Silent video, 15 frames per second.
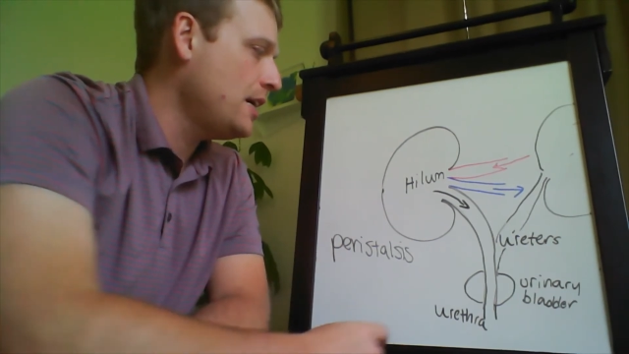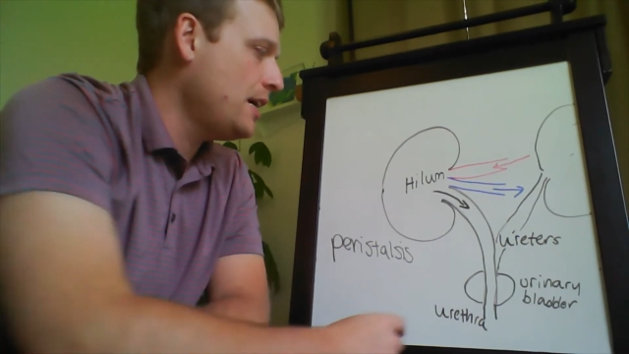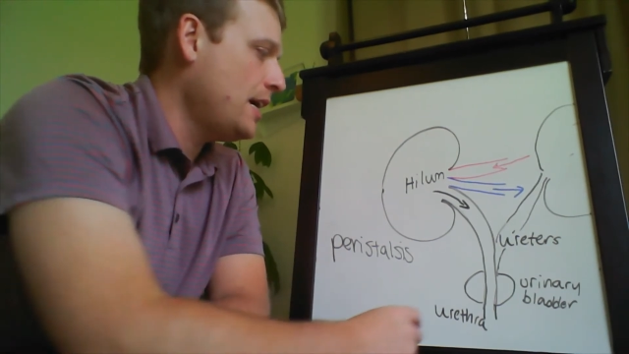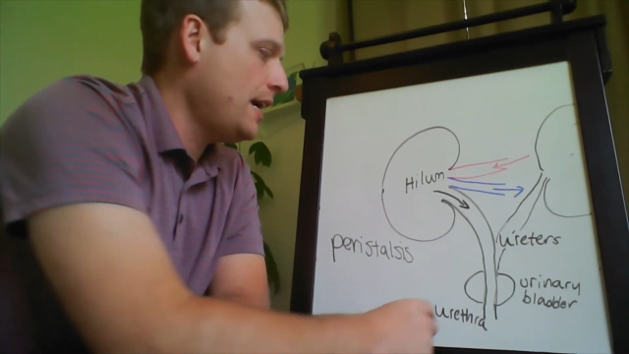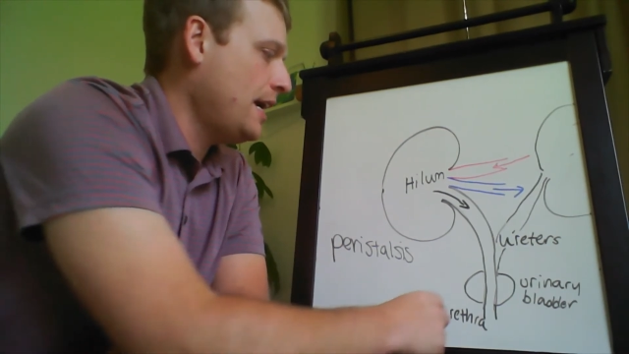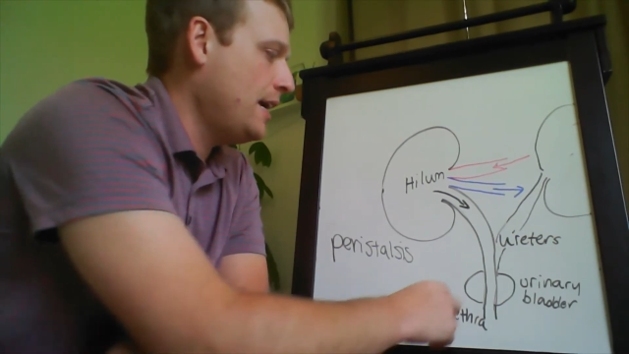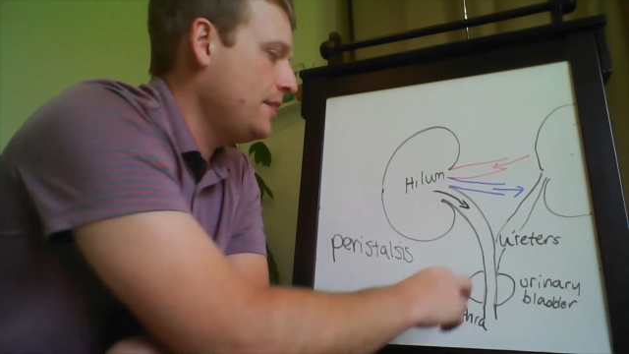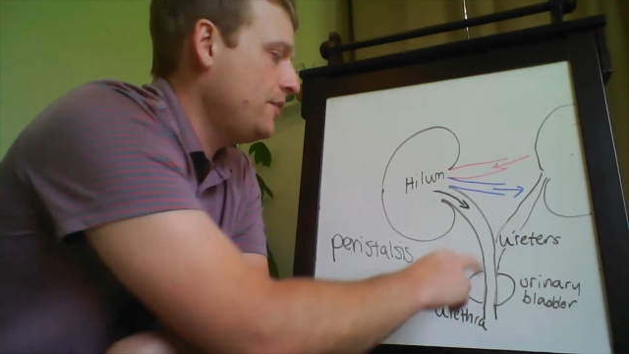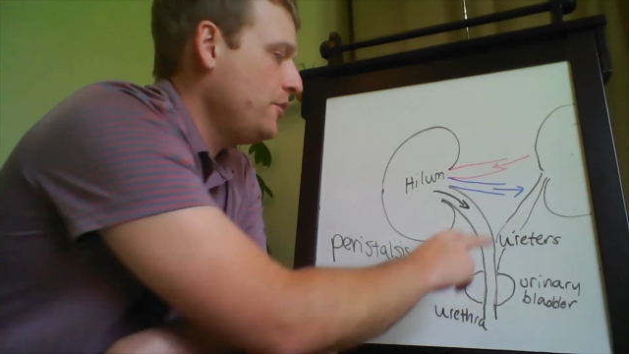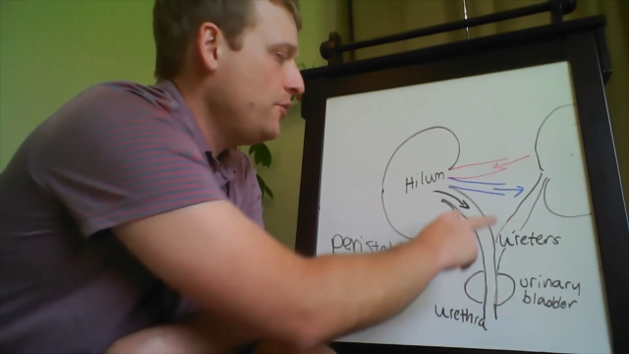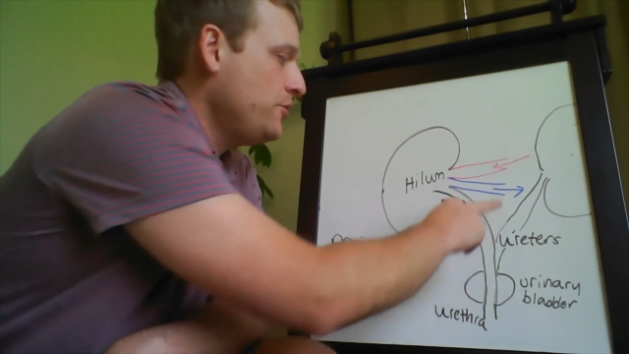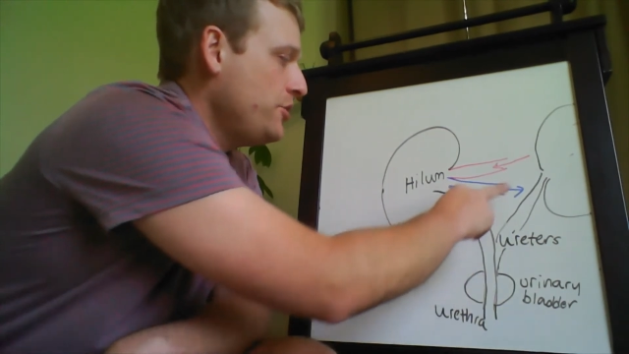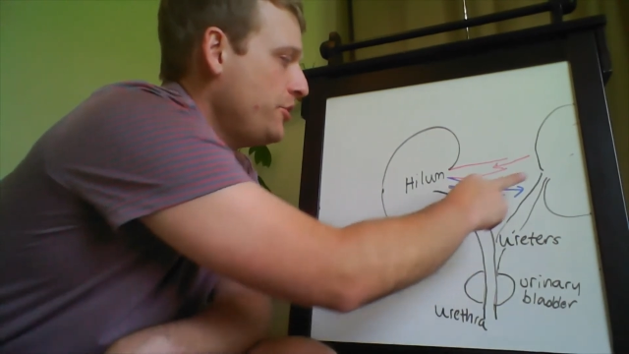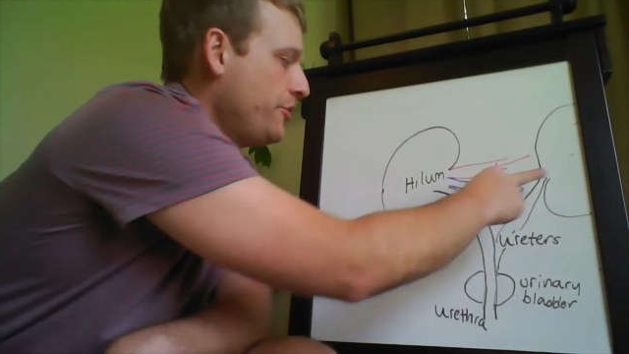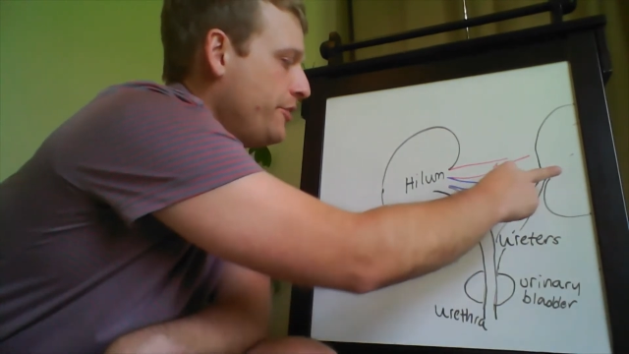And
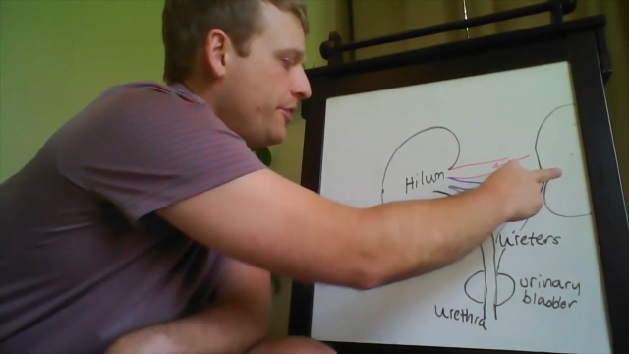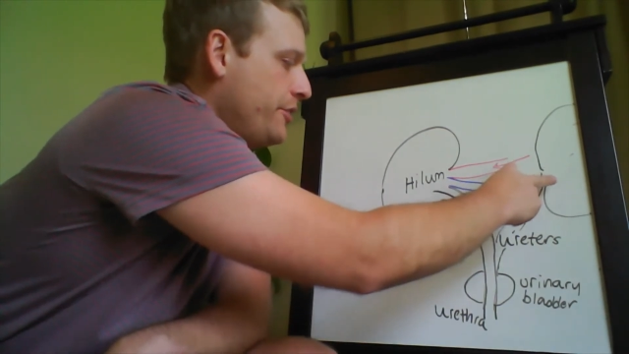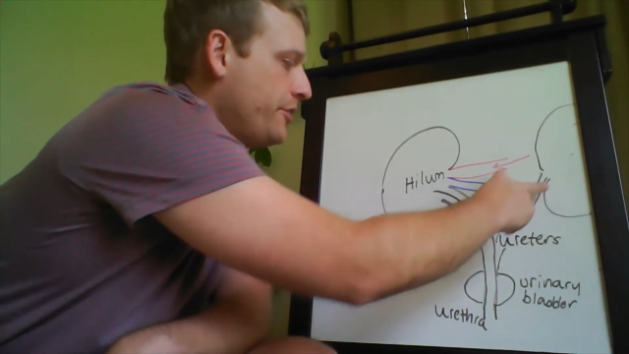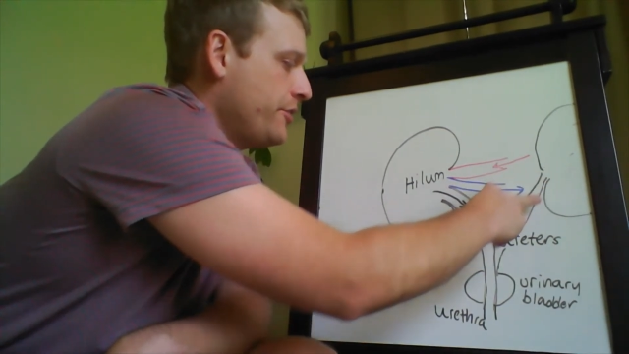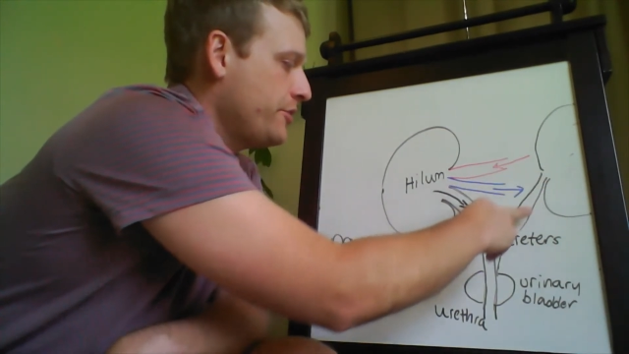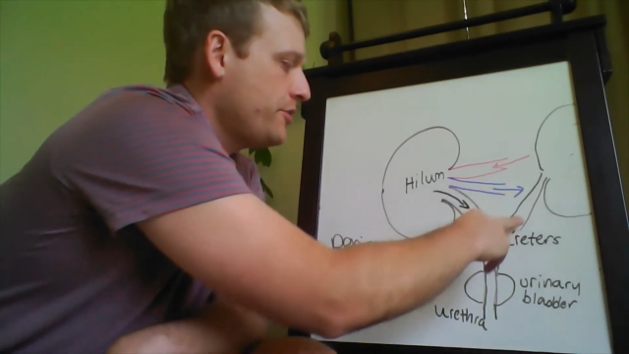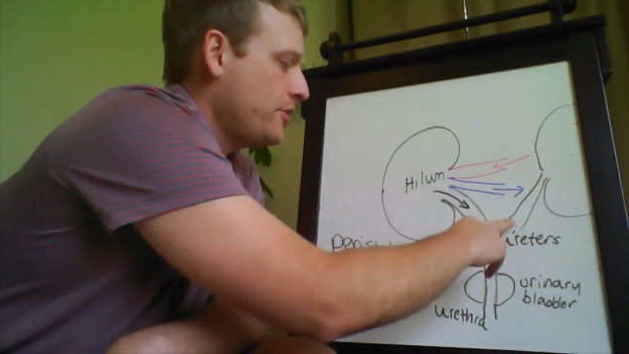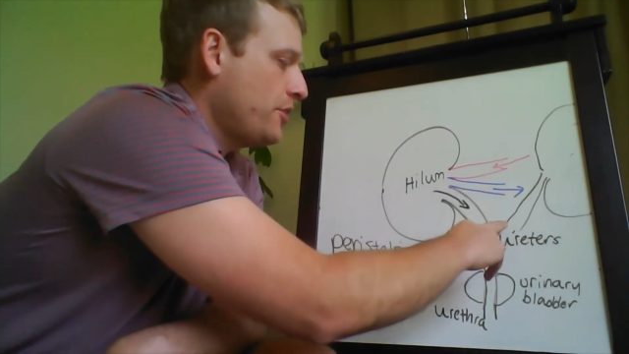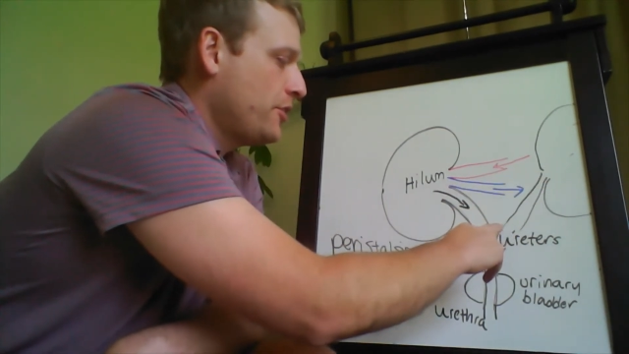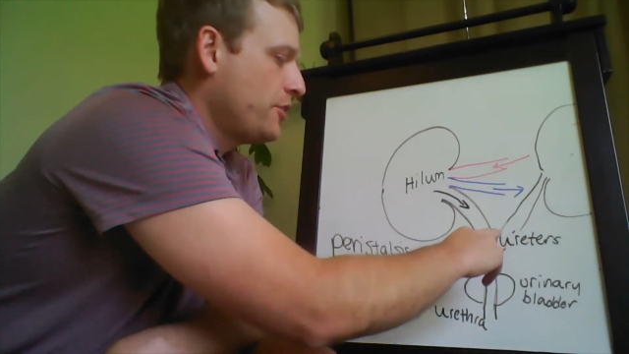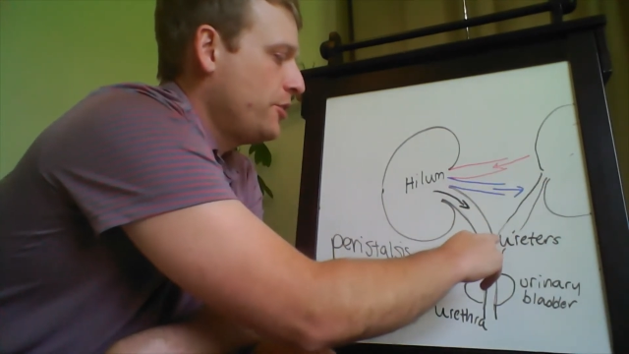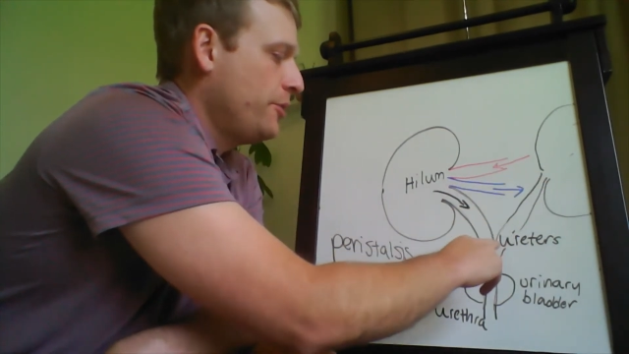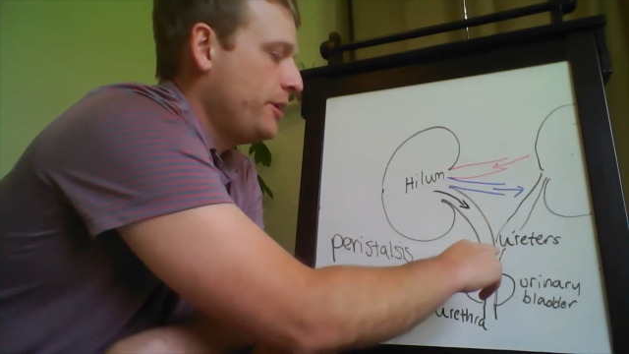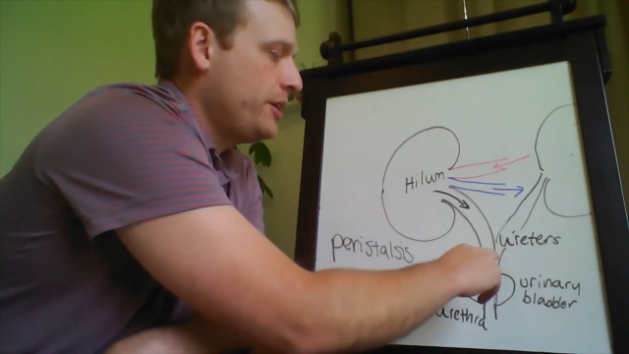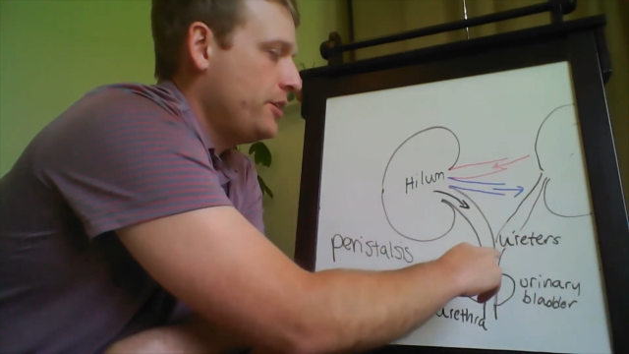those ureters are
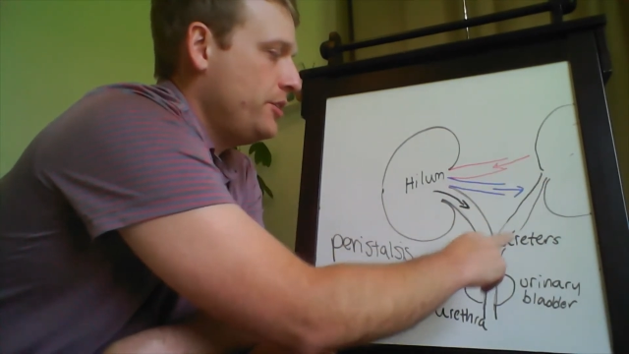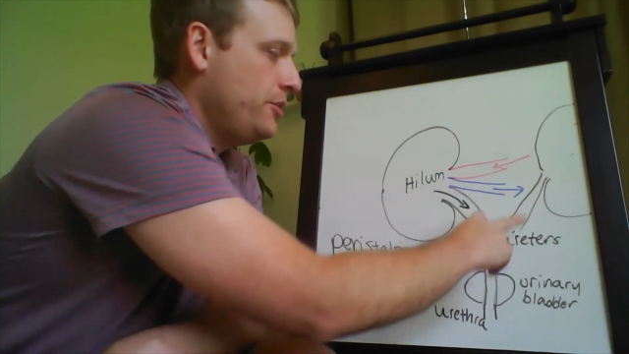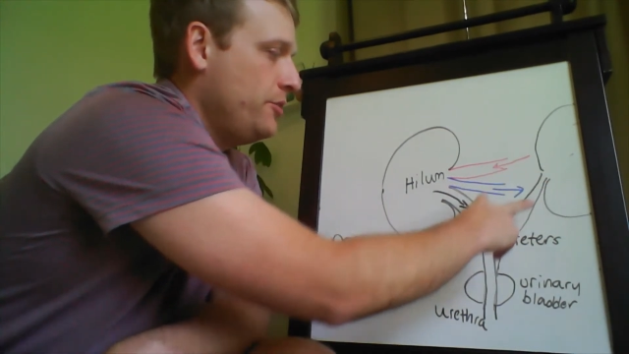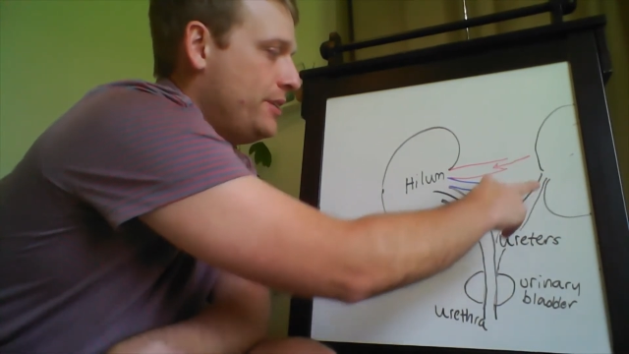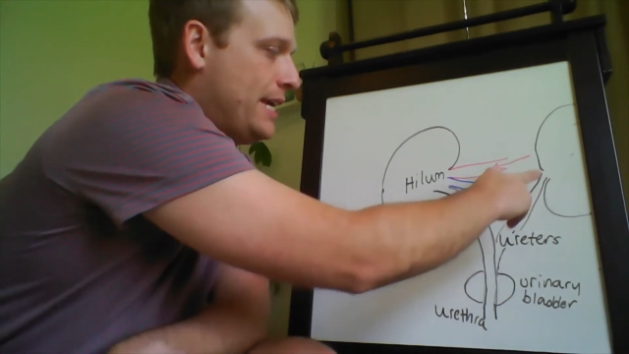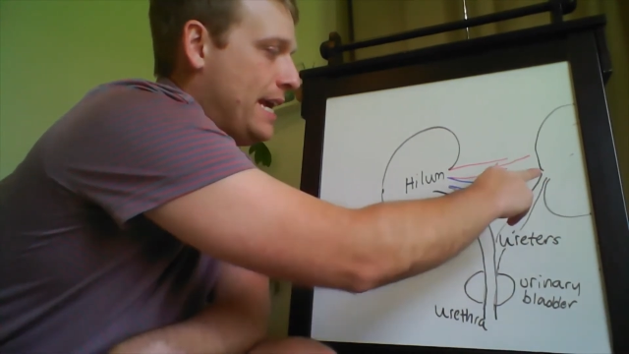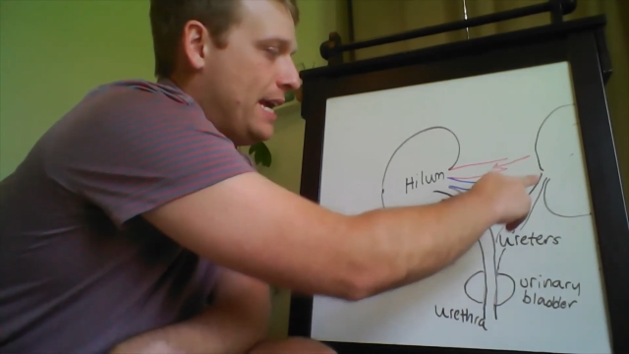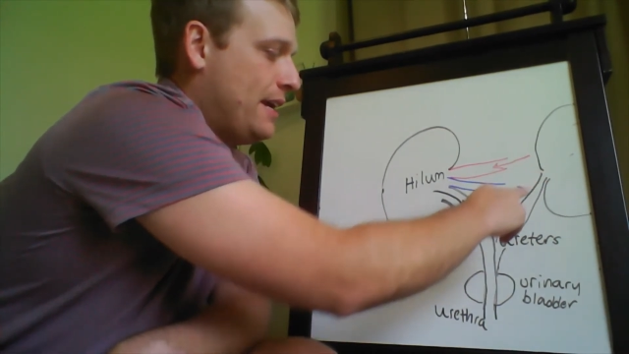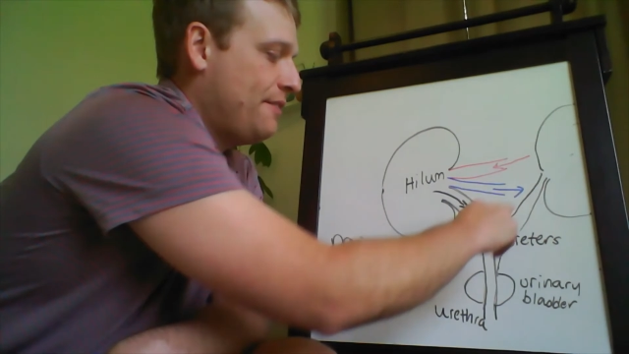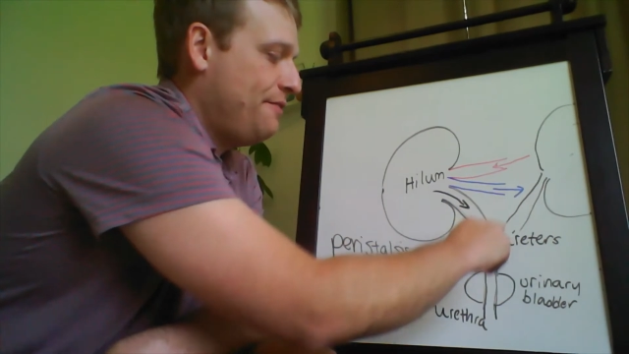going to take